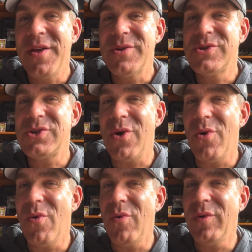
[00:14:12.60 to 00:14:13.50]

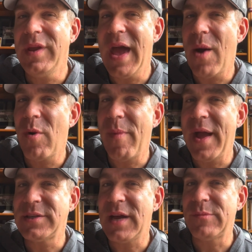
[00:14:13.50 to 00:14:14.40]
So yeah, we're
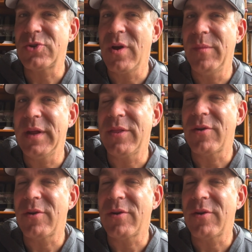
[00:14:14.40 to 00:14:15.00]
buying Topps Chrome to get